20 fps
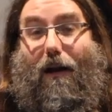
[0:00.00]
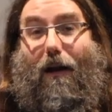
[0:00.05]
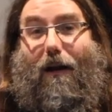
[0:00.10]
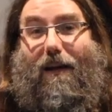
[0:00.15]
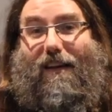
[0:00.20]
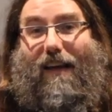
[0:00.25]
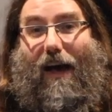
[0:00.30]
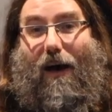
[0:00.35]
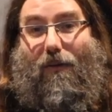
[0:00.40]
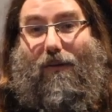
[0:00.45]

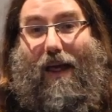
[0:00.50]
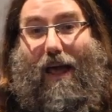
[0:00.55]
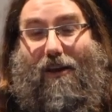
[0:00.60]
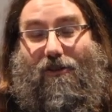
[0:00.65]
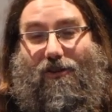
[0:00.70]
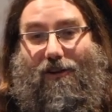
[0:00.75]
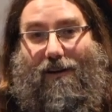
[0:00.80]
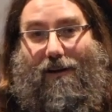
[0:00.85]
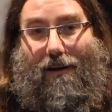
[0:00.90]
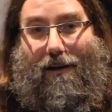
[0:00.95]
sound
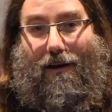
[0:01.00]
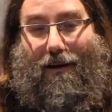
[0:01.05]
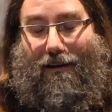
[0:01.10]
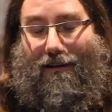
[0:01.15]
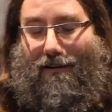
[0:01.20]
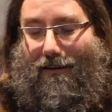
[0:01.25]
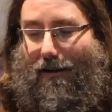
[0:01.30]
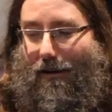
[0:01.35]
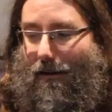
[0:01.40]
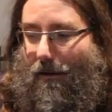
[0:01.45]
engineering
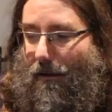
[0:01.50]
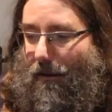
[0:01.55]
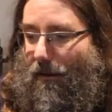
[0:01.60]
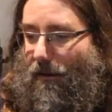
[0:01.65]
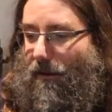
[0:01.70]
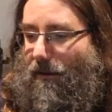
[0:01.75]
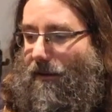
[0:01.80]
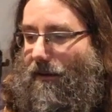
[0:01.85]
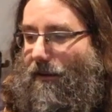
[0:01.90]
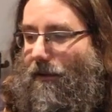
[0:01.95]

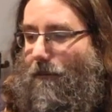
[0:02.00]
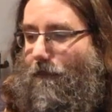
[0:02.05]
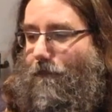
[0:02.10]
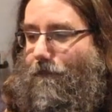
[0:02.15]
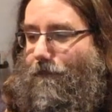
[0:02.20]
skills.